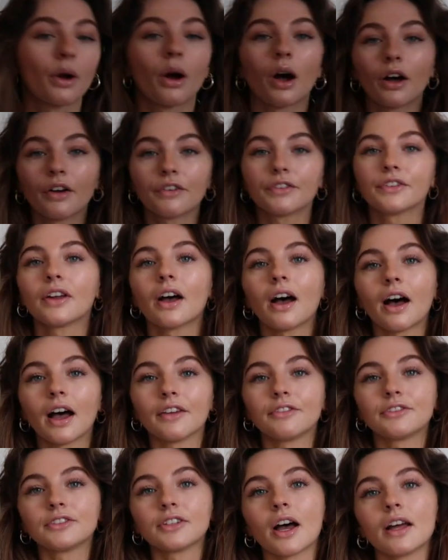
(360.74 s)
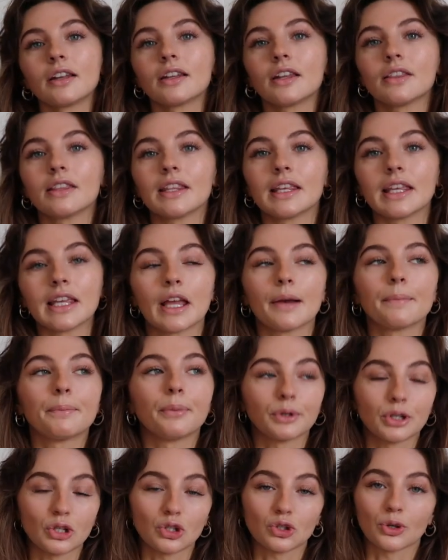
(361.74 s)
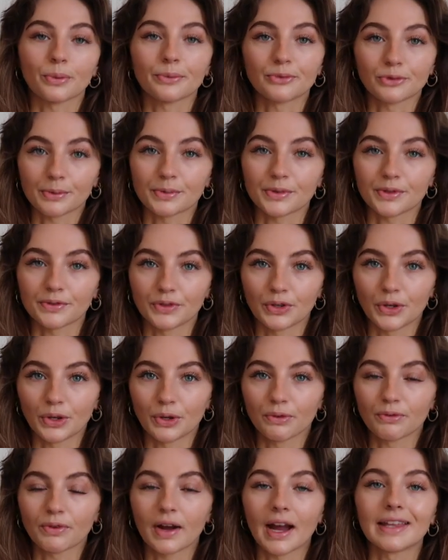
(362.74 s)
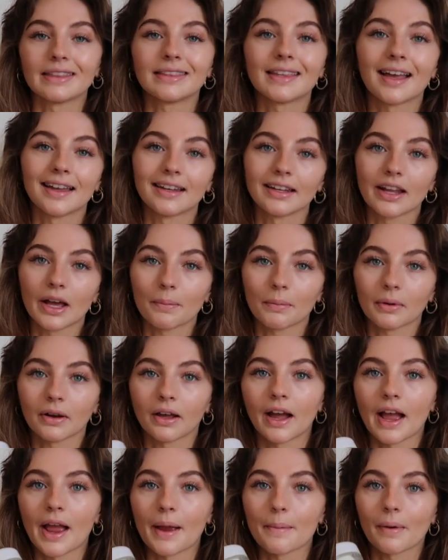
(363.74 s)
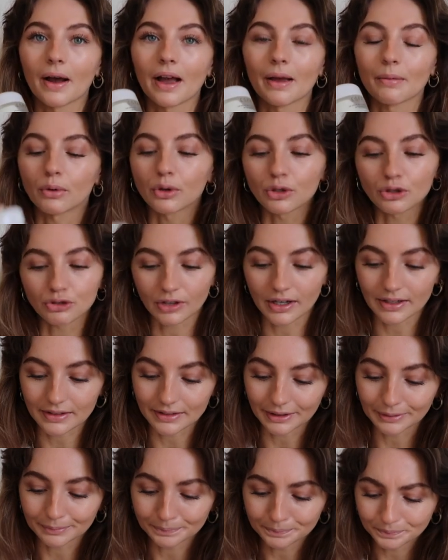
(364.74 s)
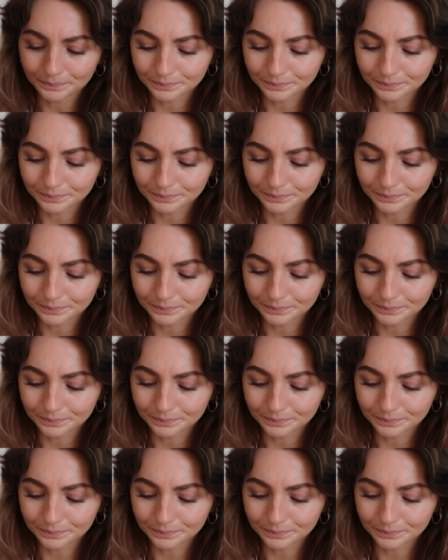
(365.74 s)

after i've done the body shop drops of youth i then apply my moisturizer